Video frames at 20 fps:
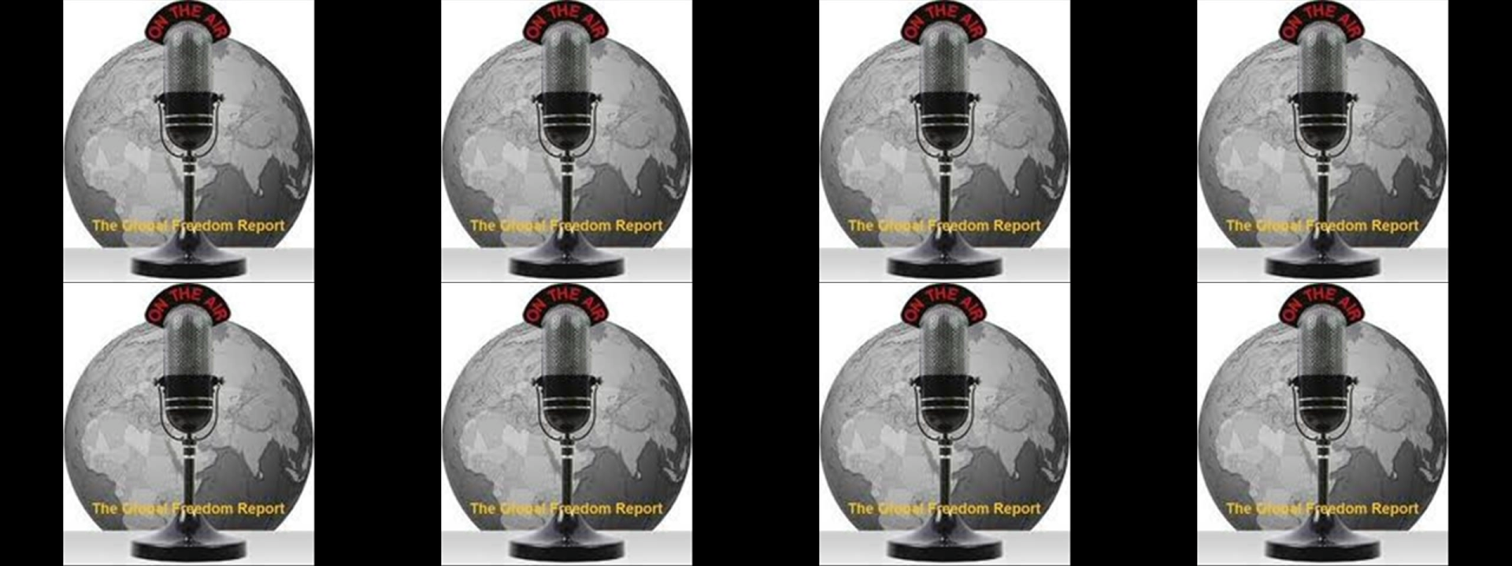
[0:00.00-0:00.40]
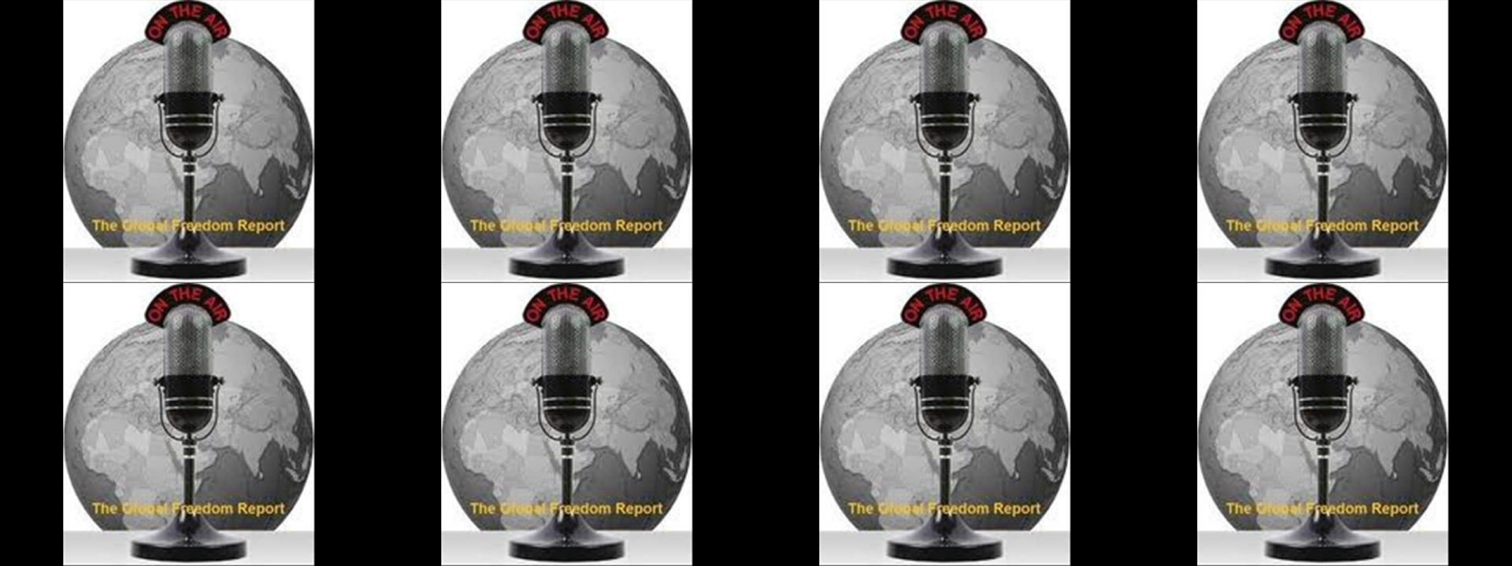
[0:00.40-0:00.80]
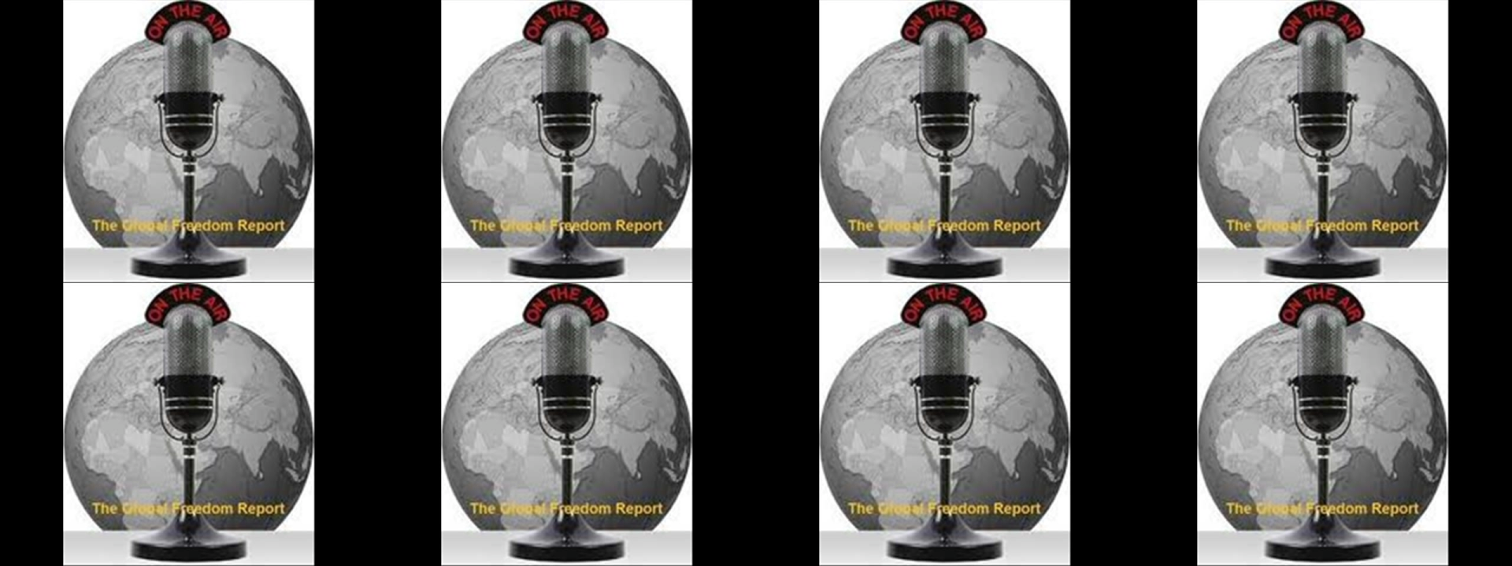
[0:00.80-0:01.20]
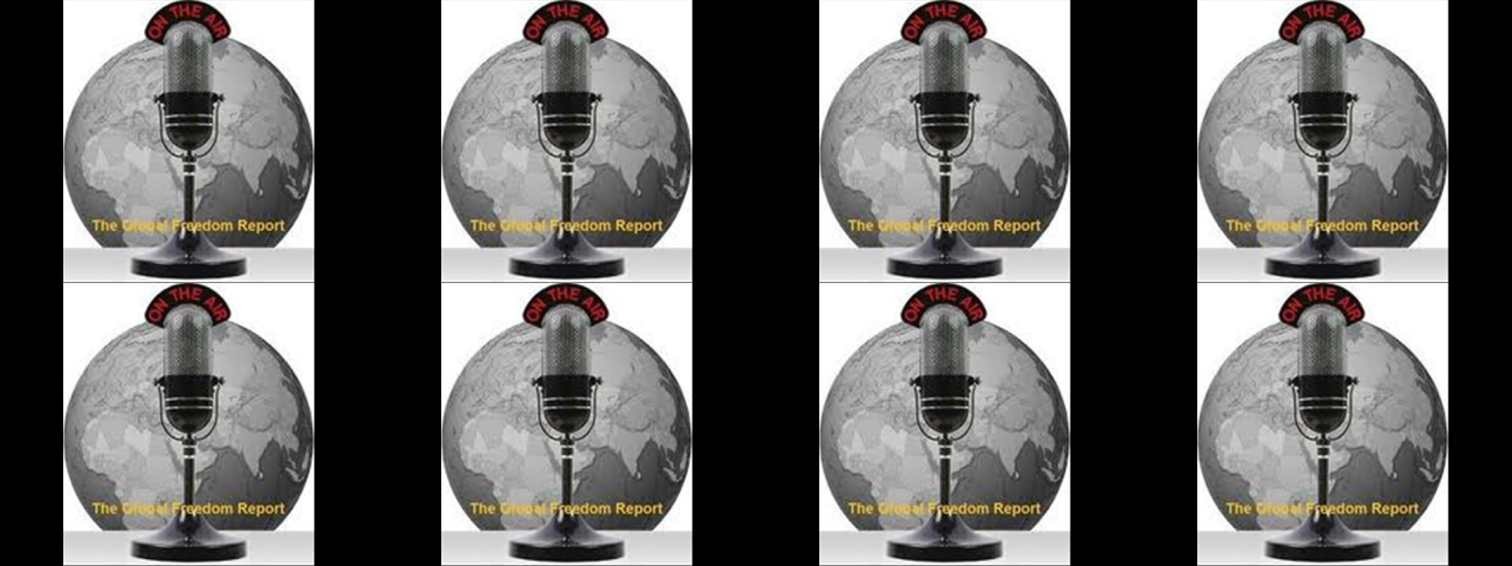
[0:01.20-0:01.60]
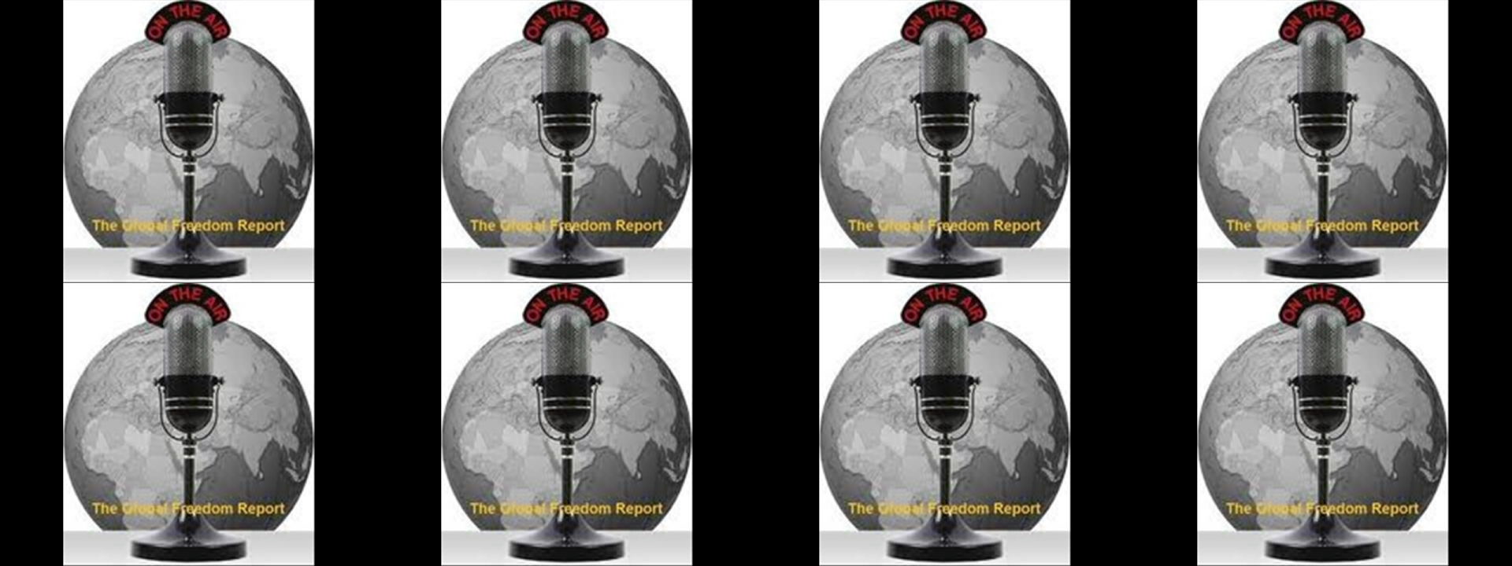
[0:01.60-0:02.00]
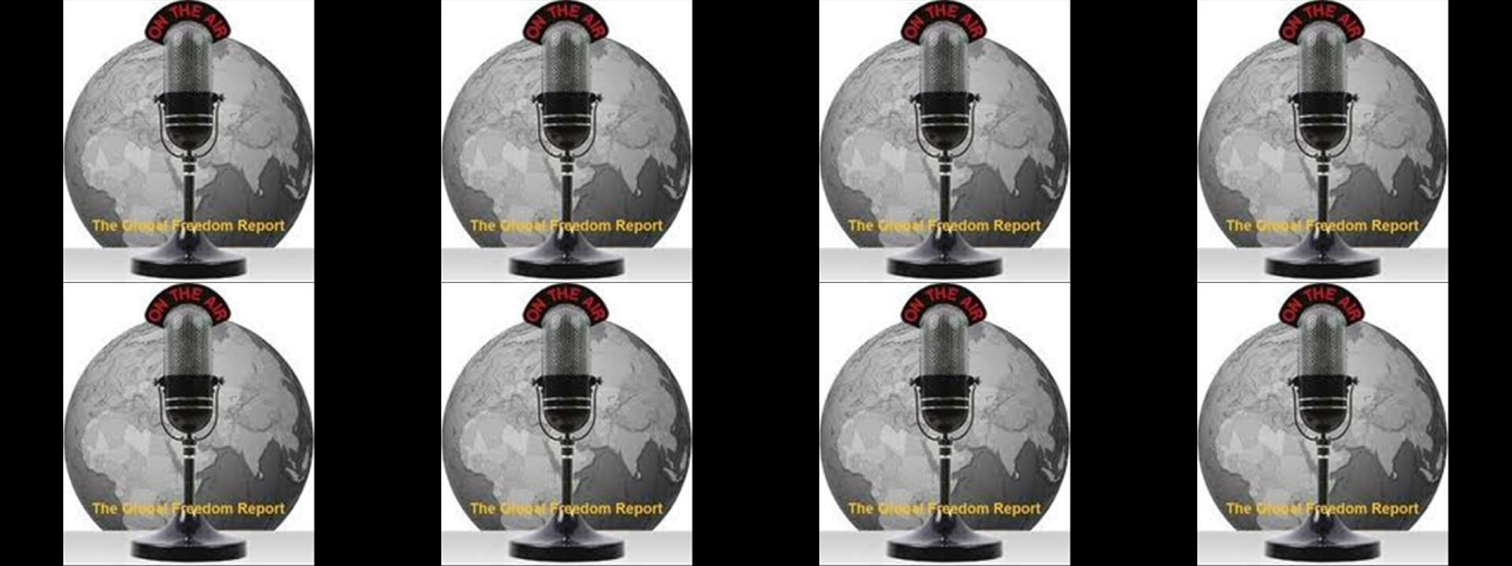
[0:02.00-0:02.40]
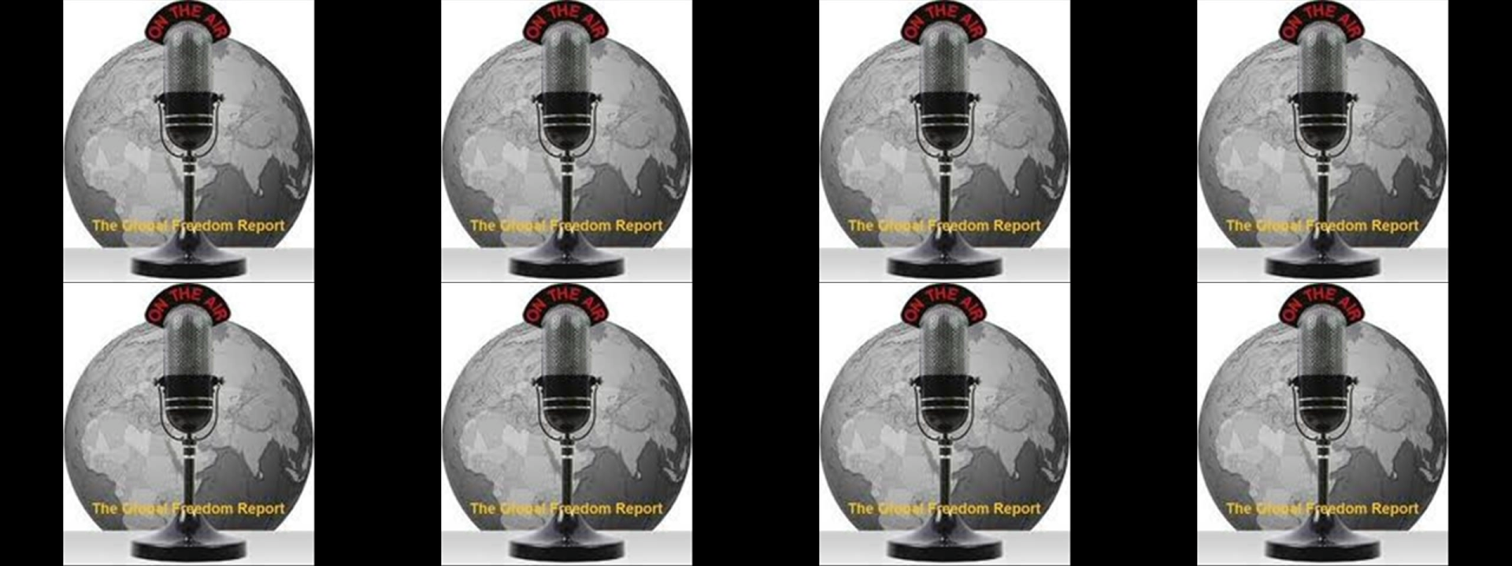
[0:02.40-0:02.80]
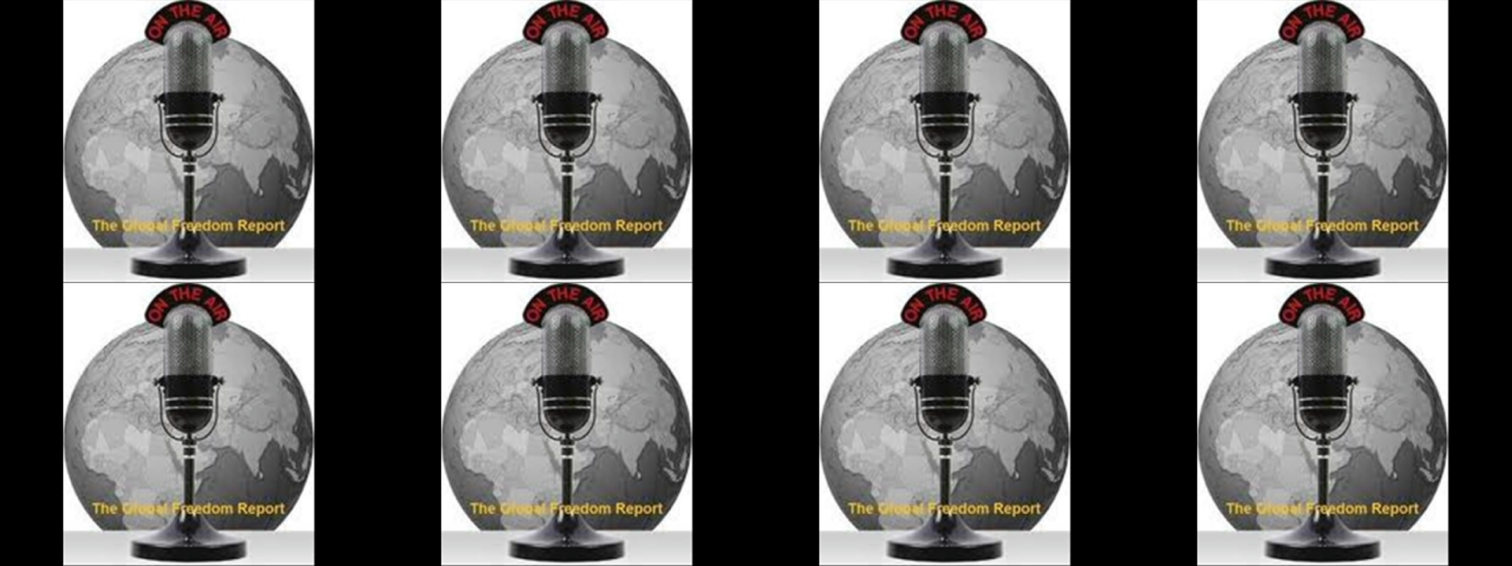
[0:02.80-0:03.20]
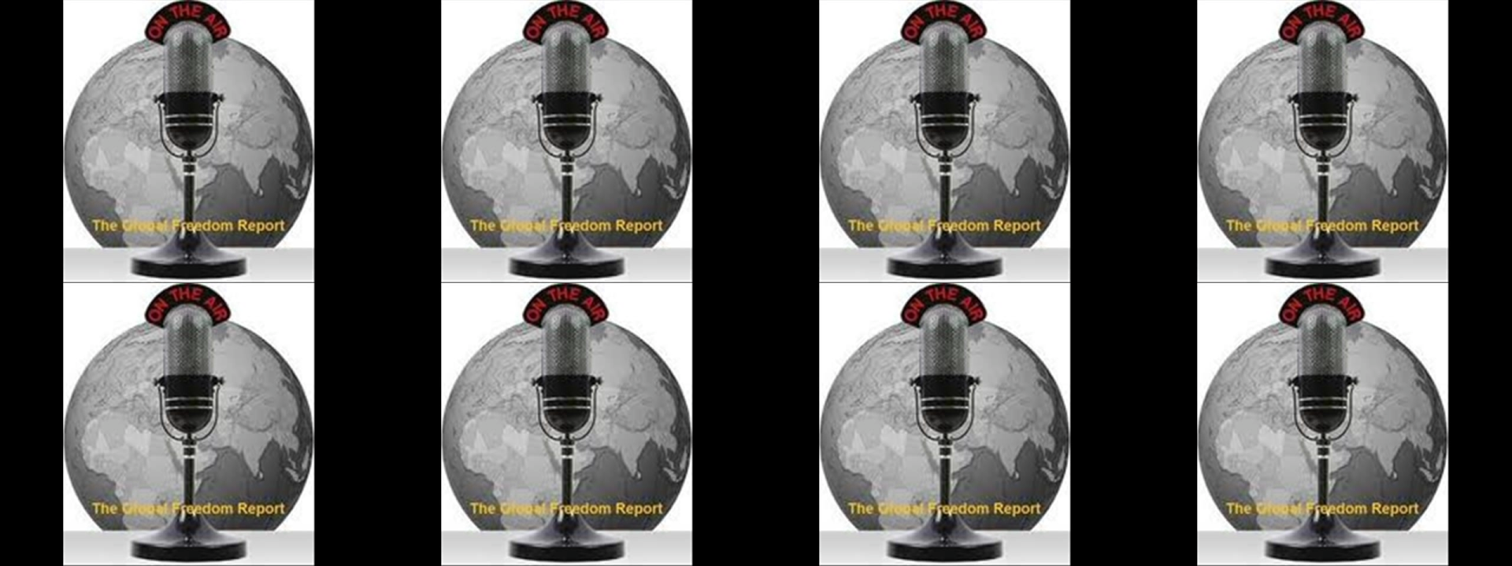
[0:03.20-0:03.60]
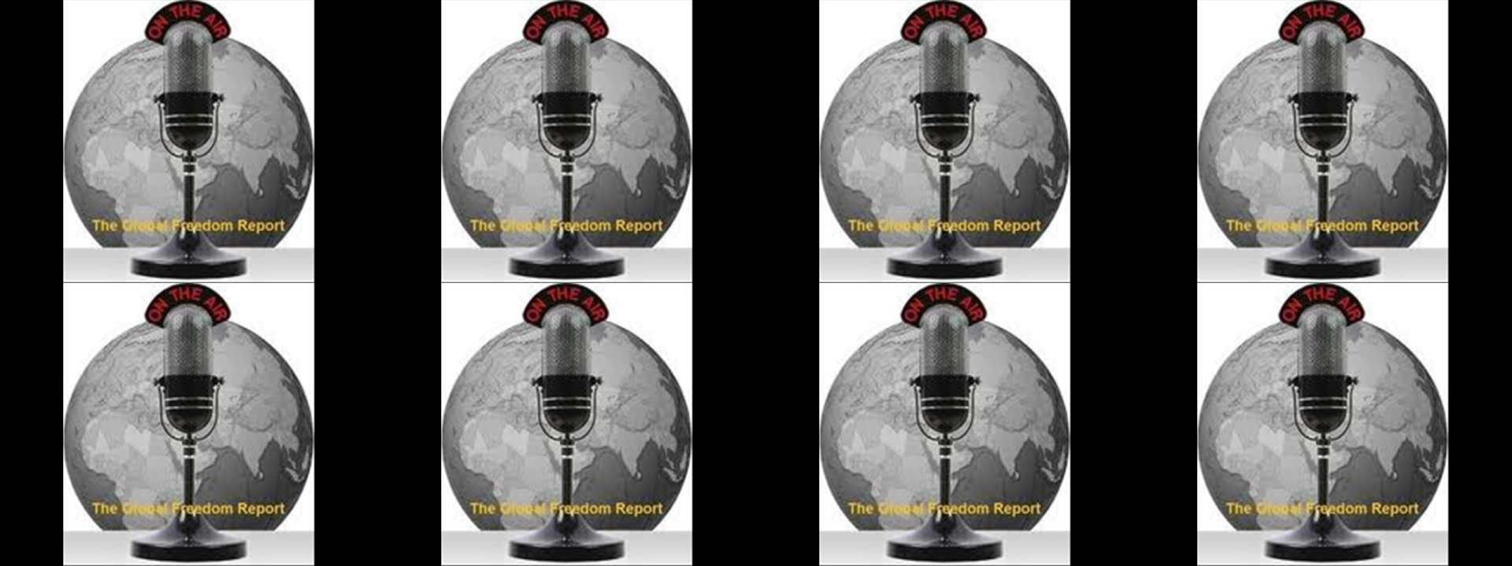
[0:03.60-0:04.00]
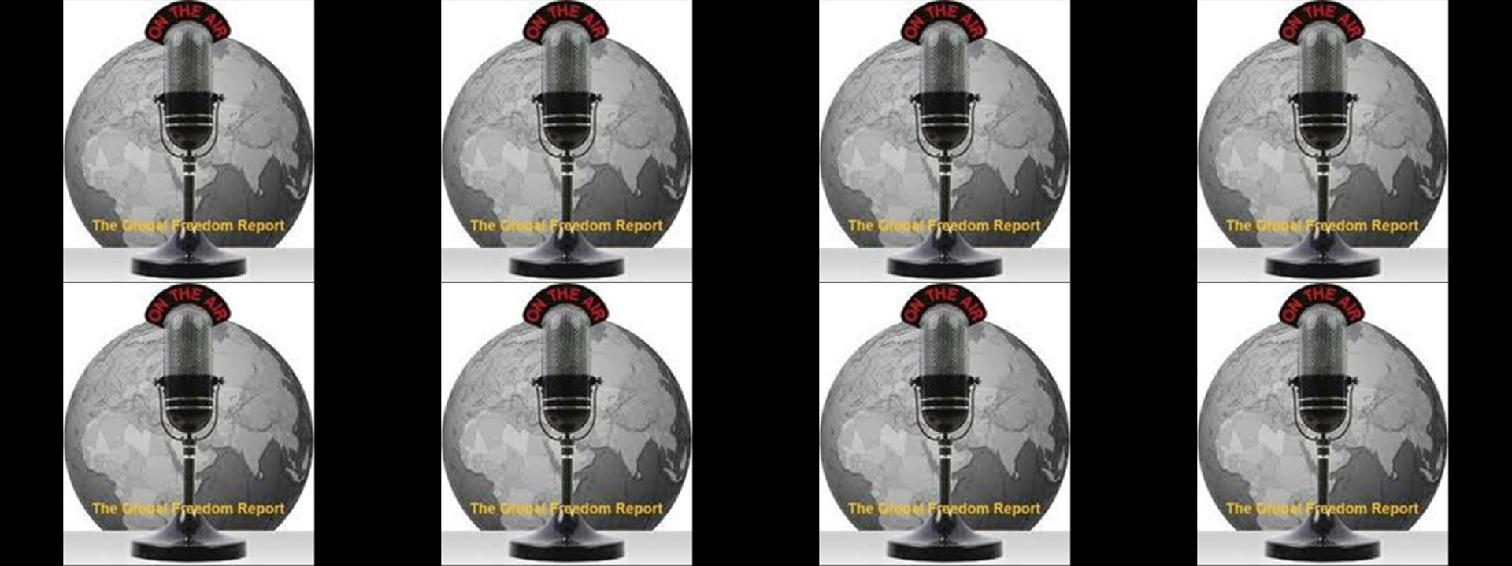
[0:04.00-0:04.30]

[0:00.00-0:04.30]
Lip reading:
(no speaker visible)